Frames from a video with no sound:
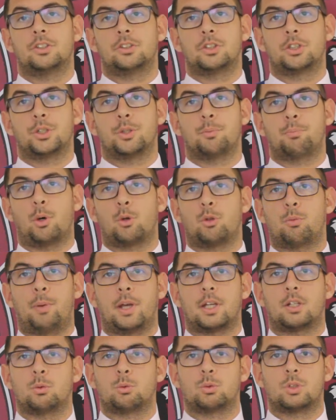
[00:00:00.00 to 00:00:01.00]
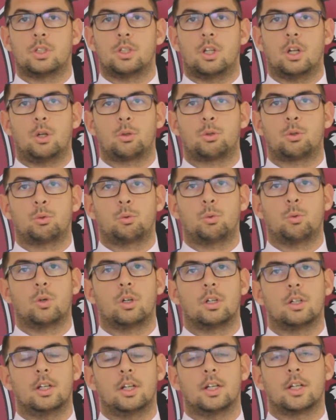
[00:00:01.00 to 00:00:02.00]
to both Beccles and the local
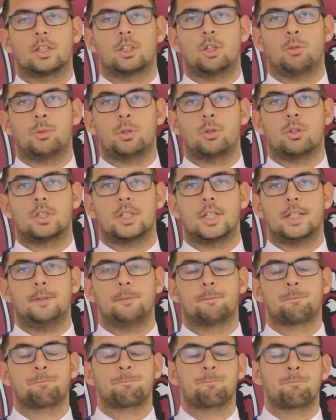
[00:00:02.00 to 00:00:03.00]
community.